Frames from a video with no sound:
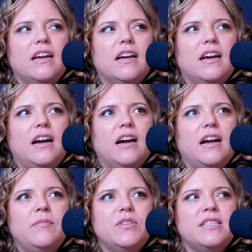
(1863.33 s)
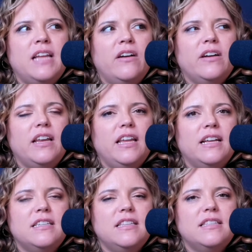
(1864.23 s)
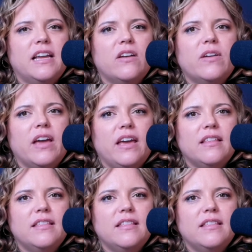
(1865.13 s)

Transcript: I'm just now getting into these like, okay,